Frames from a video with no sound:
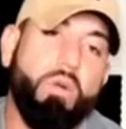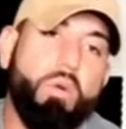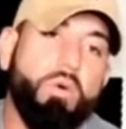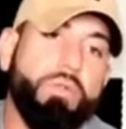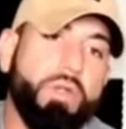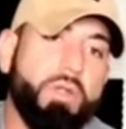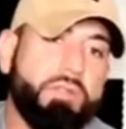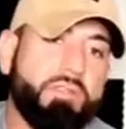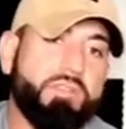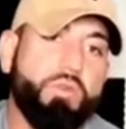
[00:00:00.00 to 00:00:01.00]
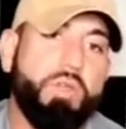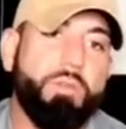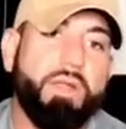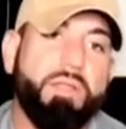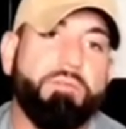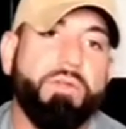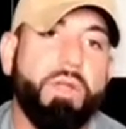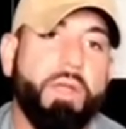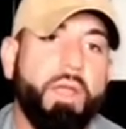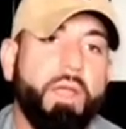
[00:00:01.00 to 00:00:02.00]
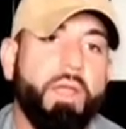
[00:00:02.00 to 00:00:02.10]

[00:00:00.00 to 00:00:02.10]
older, it destroyed my liver,